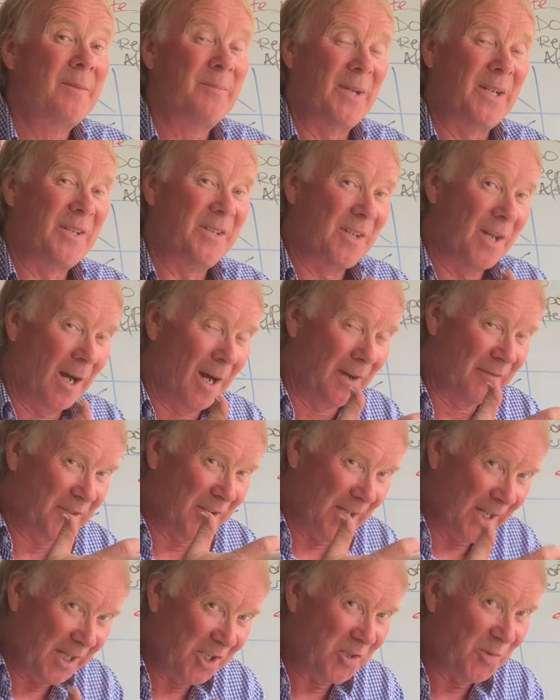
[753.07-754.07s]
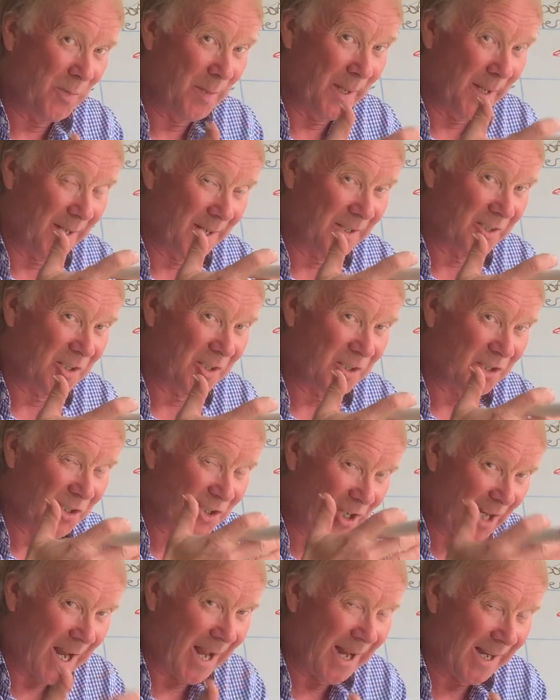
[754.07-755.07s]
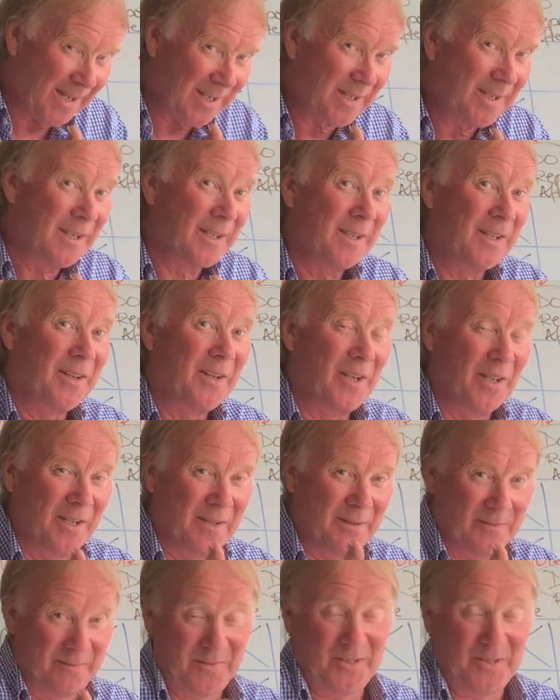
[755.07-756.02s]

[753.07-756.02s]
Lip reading: but after each bit, just check that,